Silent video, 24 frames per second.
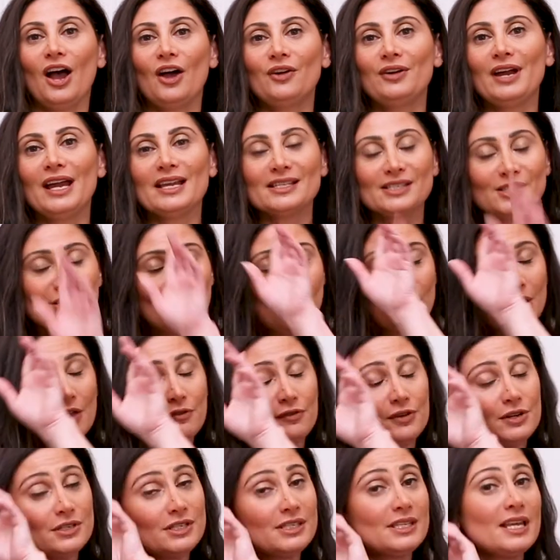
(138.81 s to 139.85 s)
Alright, so the
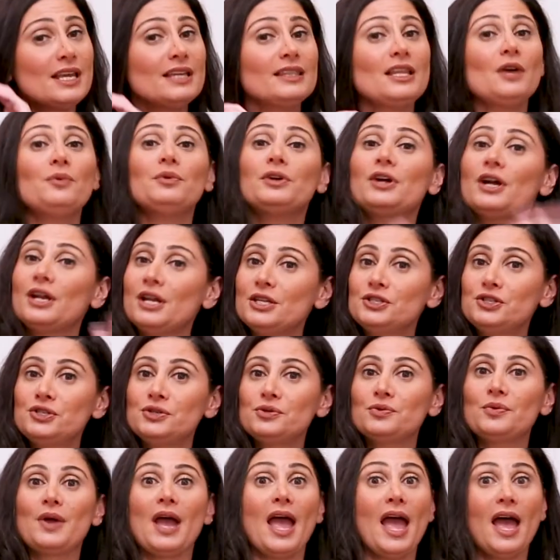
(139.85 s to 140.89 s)
first thing that we're gonna
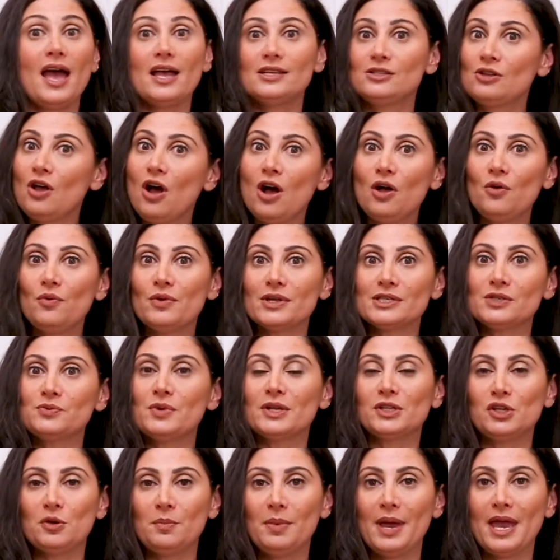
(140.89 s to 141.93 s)
do, as always
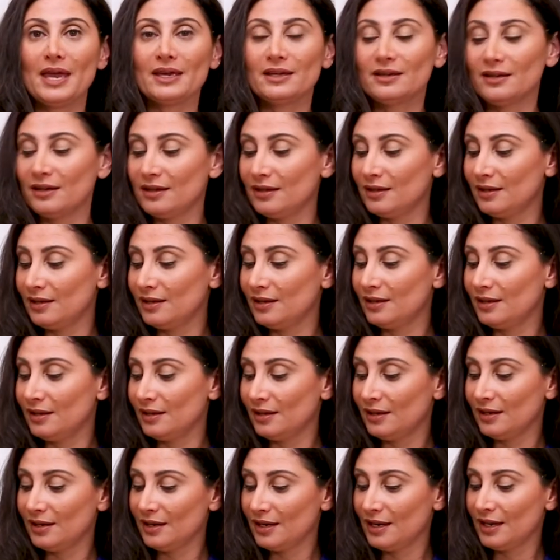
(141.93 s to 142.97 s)
when you bake,
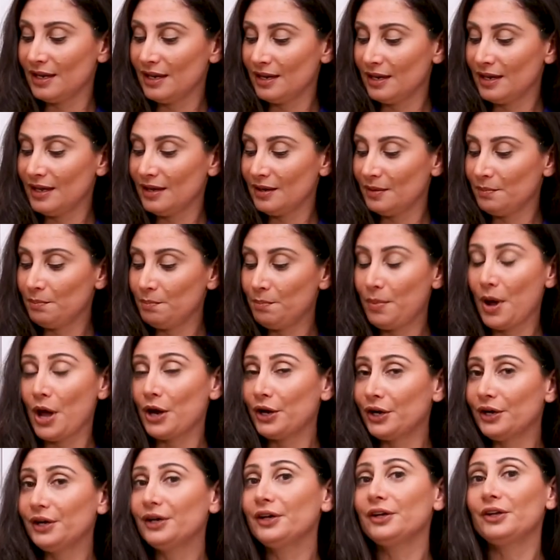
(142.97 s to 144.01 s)

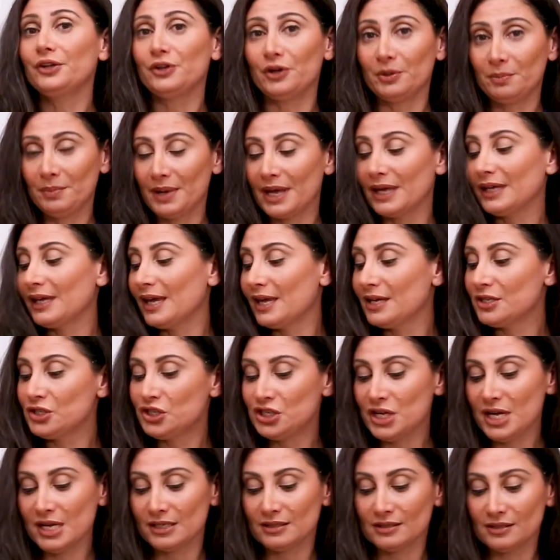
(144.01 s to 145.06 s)
butter your baking
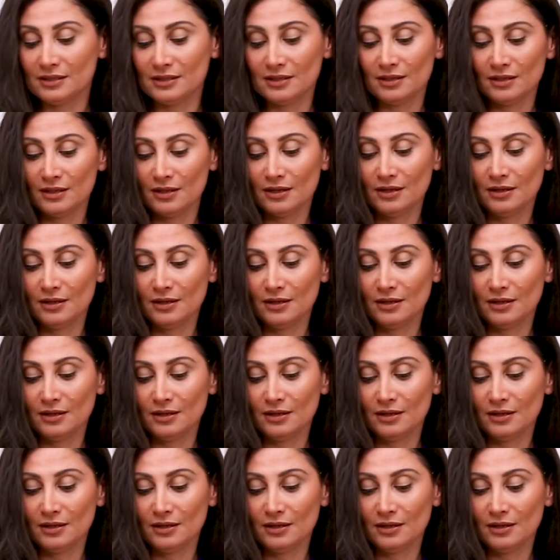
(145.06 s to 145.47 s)
sheet.